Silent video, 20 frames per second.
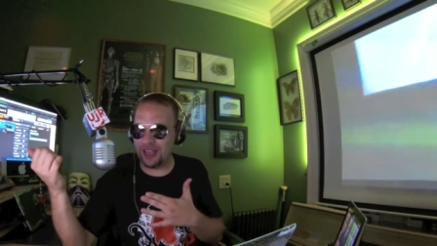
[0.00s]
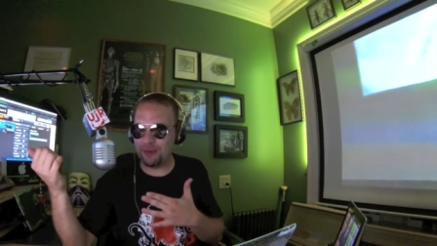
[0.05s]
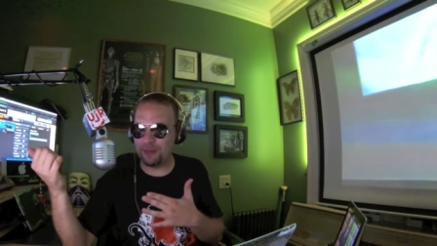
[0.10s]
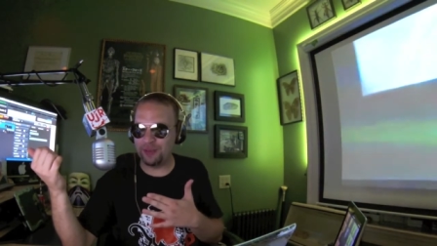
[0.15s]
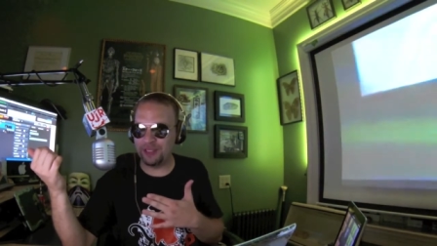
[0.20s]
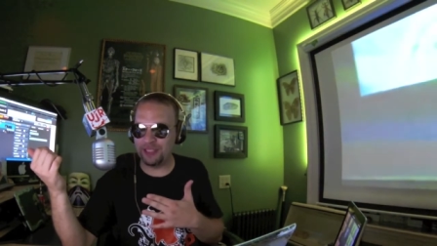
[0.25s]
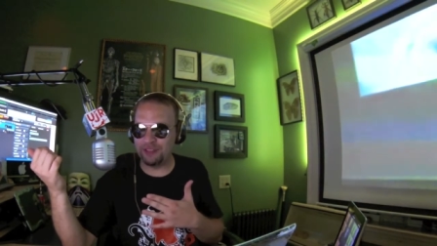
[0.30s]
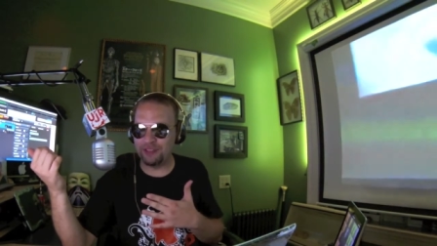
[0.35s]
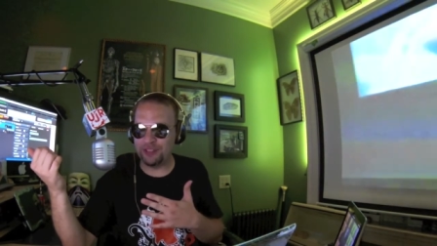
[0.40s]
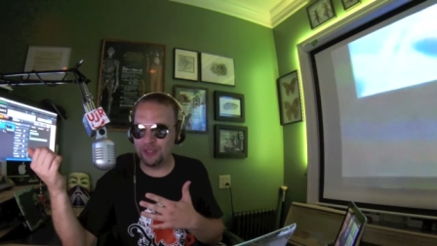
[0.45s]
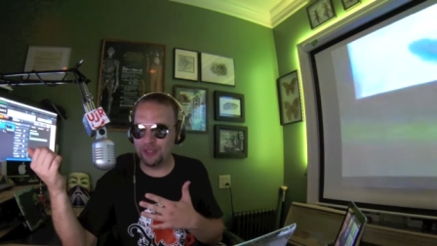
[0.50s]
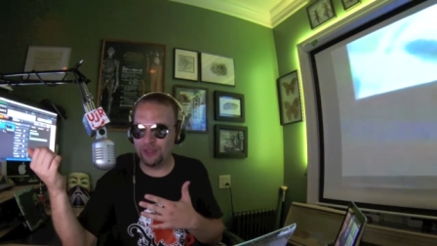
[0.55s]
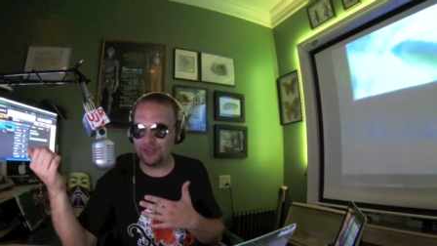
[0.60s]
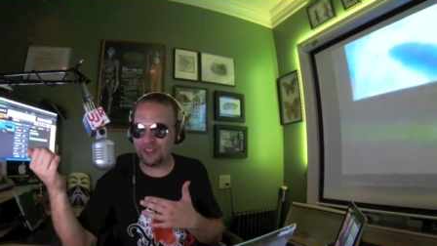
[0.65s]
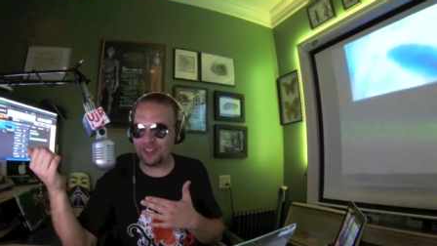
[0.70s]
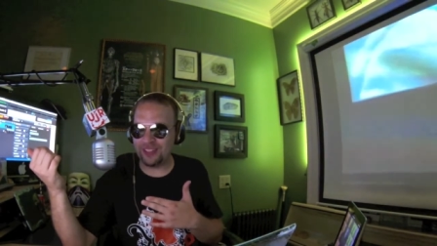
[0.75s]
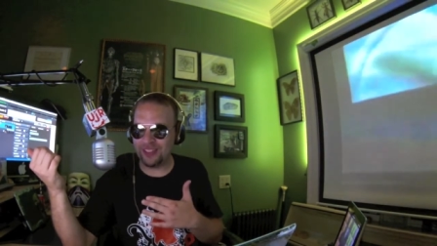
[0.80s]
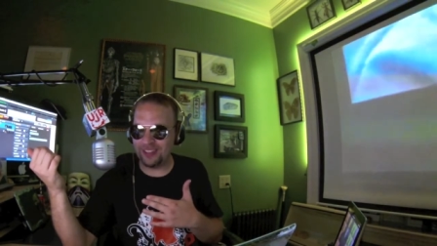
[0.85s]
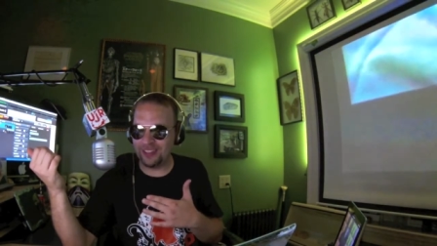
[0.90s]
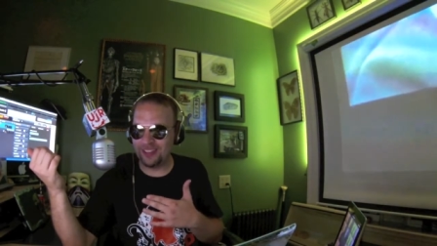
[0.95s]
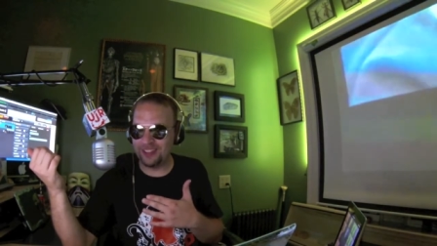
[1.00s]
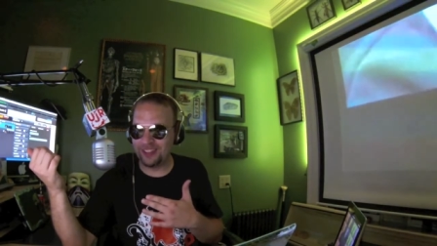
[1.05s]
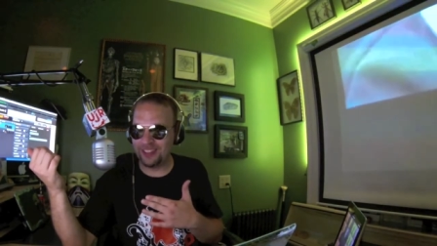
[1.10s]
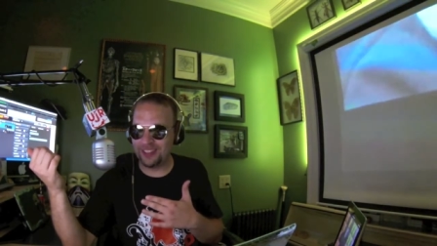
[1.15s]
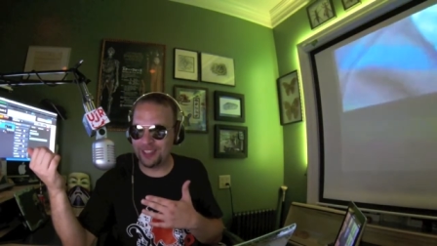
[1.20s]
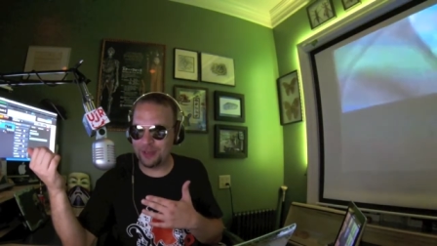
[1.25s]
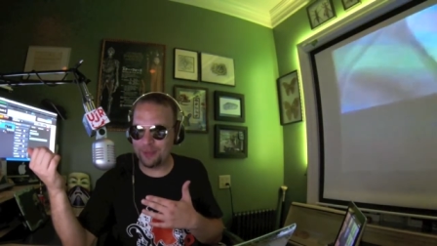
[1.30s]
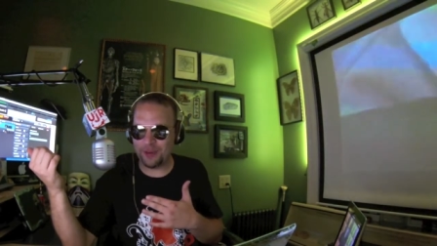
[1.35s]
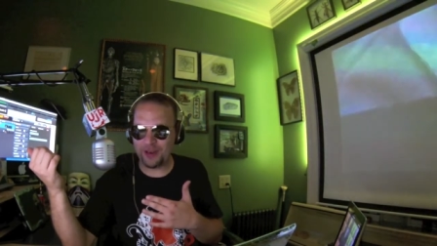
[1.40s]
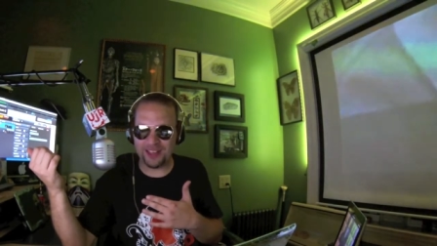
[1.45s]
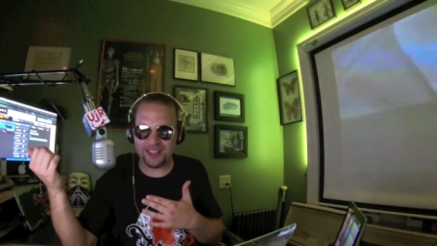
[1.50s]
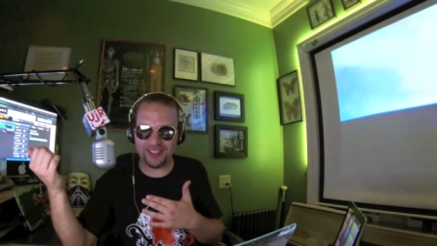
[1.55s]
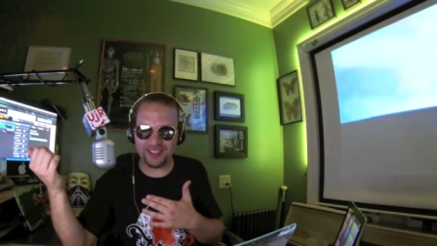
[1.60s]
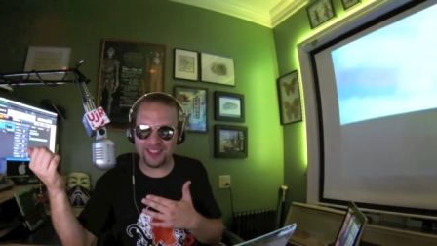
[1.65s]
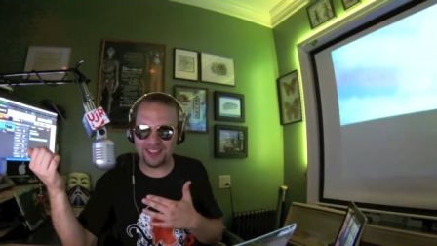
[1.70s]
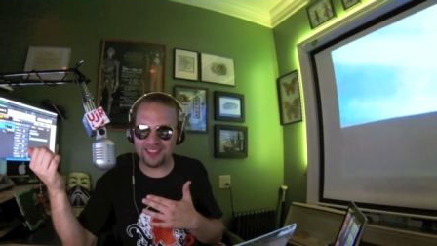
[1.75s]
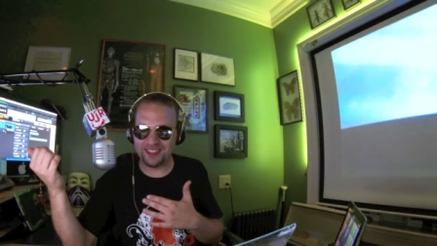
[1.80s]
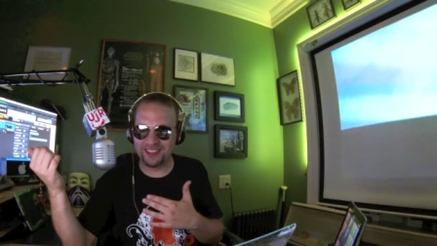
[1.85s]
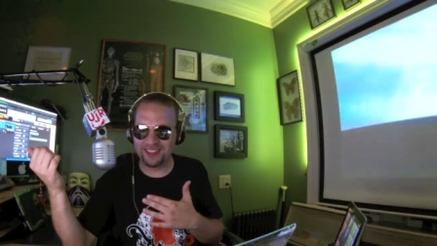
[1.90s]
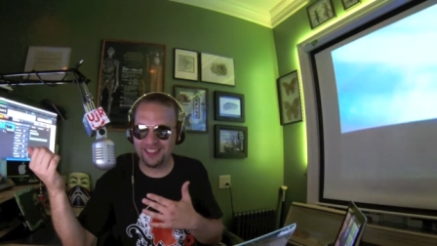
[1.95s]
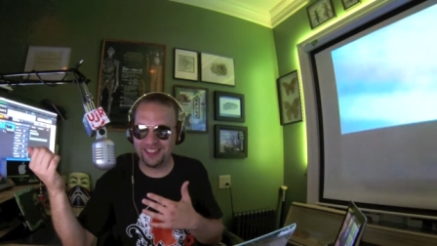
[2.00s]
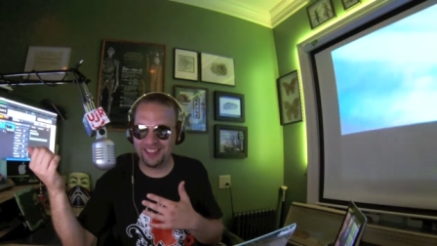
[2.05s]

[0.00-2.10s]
I believe, too, right? In the process.